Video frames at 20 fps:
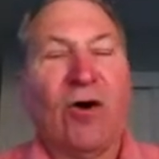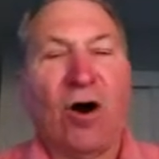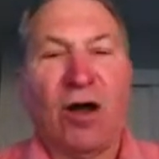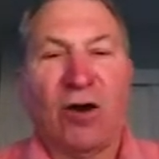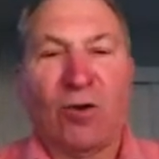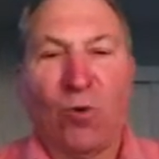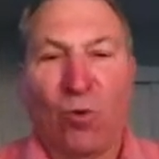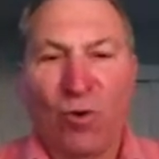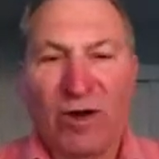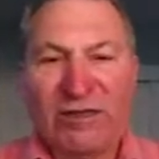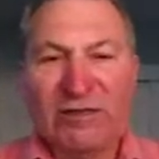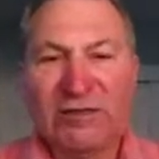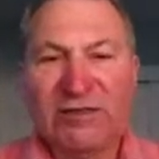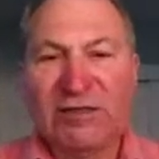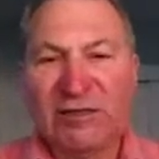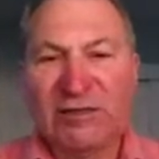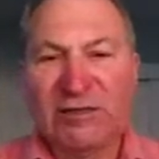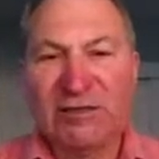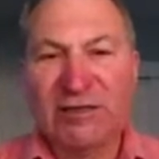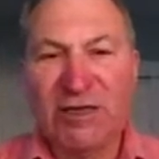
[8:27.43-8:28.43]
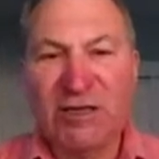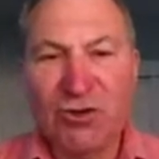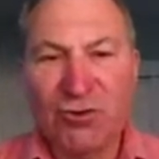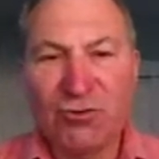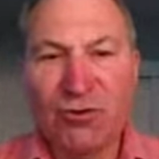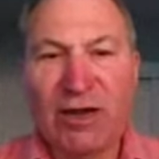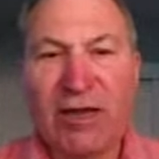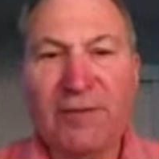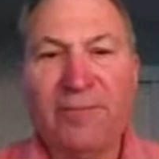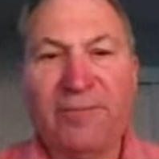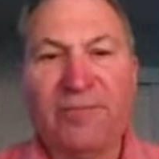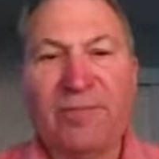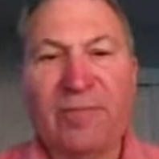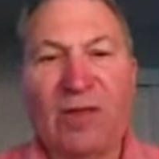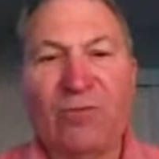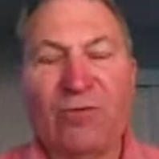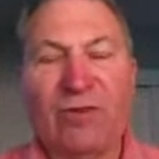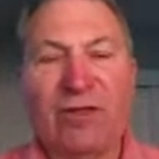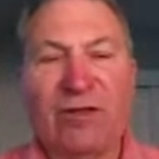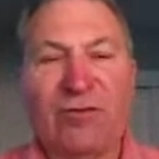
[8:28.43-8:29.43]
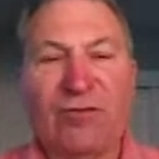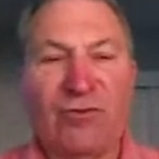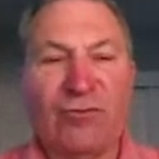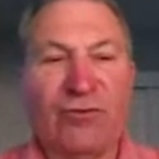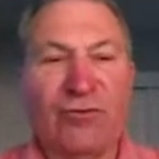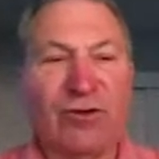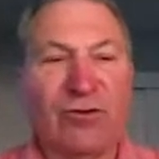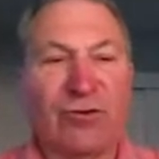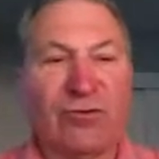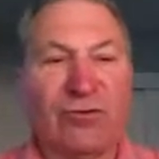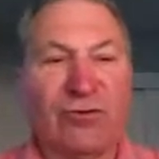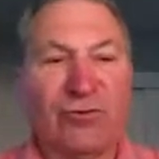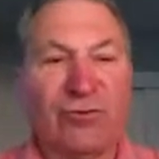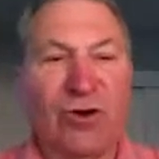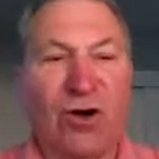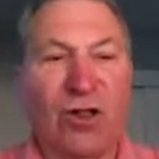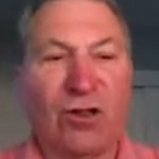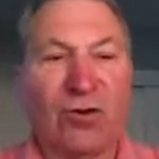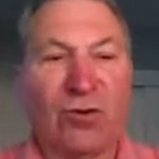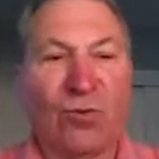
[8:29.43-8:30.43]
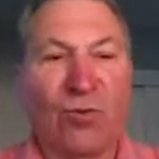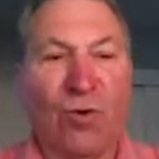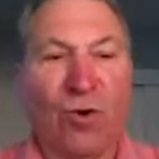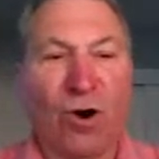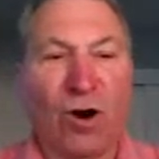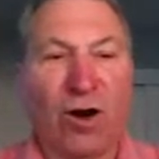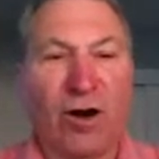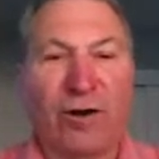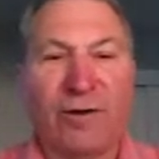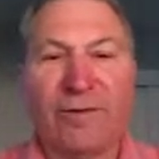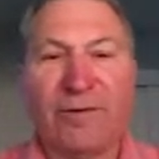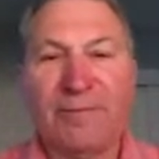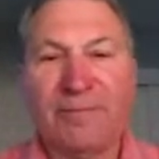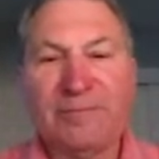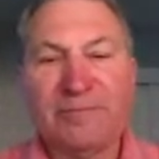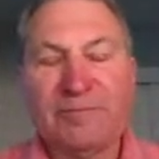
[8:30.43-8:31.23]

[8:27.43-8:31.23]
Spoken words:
on a 160 unit with a 2-year $2 warrant